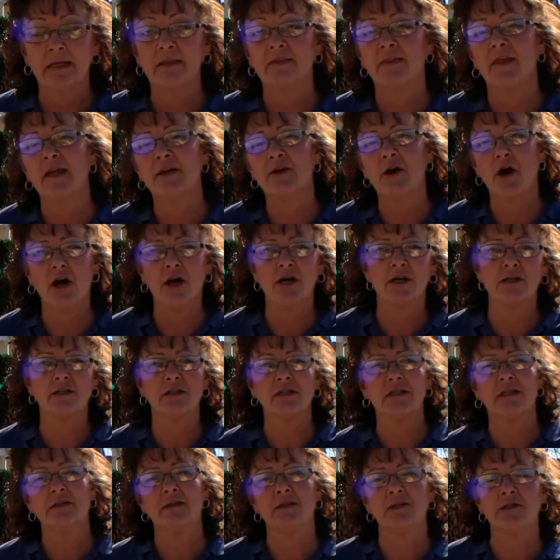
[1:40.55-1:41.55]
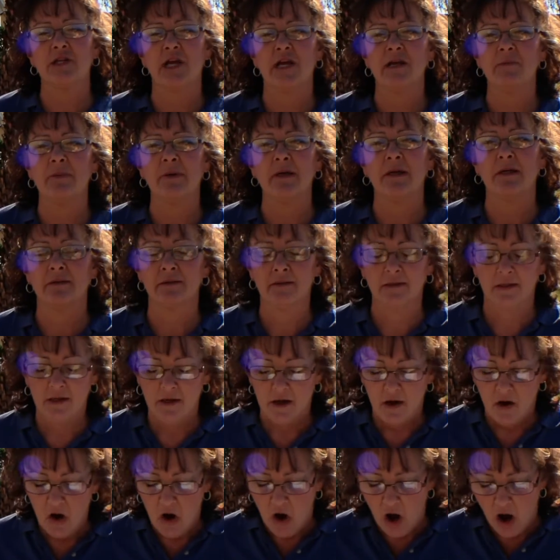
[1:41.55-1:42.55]
It then hardened in the J-bed.
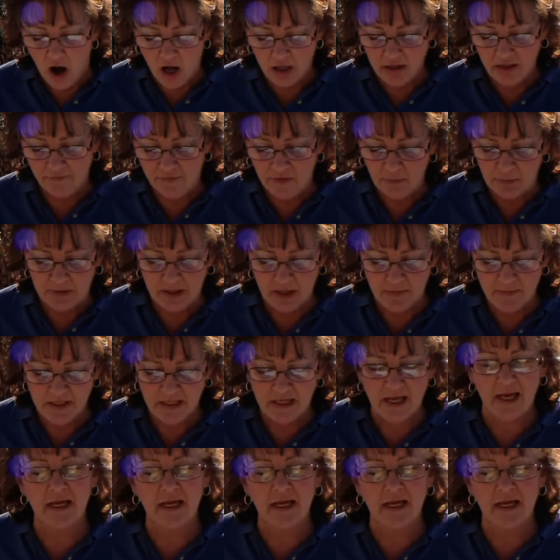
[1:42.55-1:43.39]
All of the plumbing